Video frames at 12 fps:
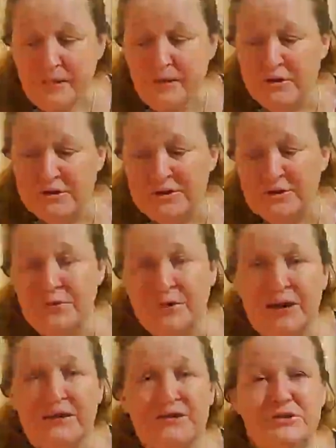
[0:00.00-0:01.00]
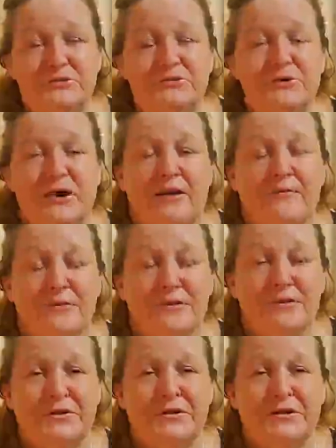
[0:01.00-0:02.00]
Also, I do
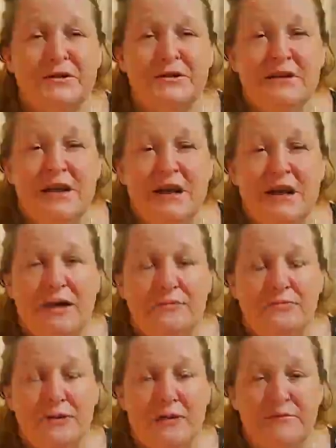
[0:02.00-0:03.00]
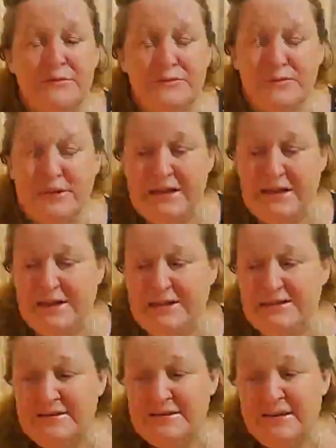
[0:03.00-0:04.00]
offer private
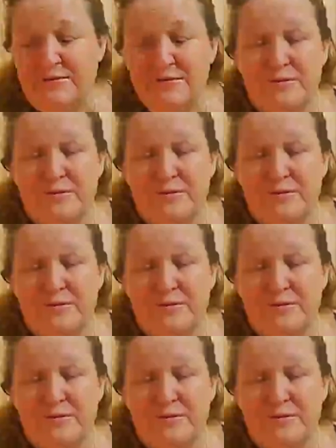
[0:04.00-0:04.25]
readings and other